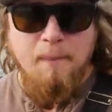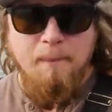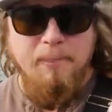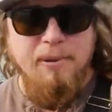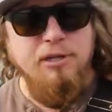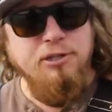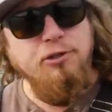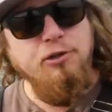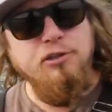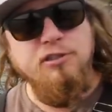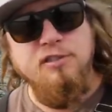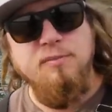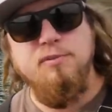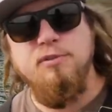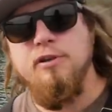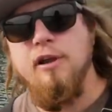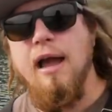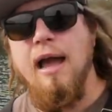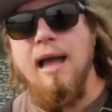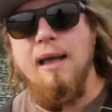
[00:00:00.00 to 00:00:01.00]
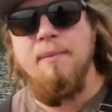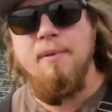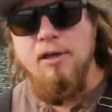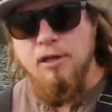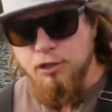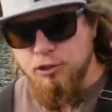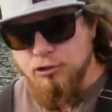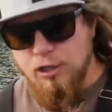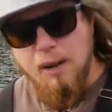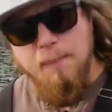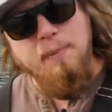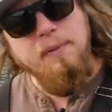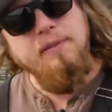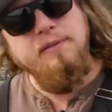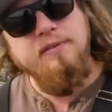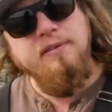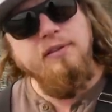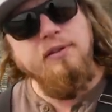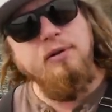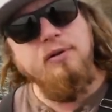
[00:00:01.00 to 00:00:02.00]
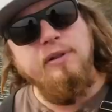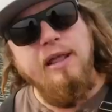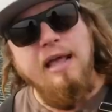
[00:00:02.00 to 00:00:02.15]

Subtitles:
Be sure to subscribe, drop us a little